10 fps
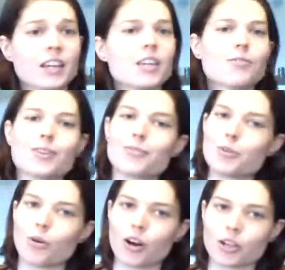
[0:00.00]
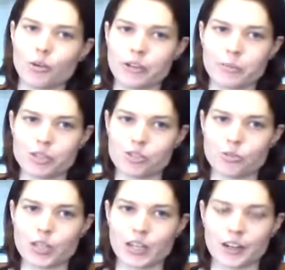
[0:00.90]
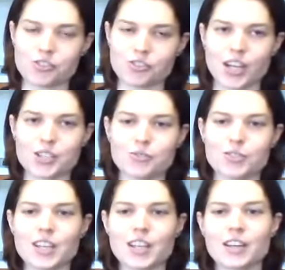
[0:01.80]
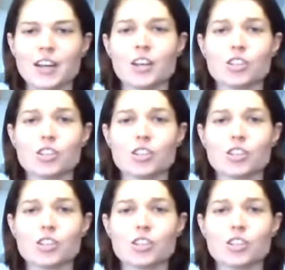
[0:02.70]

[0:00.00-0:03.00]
Even if you aren't going to be doing an exercise routine,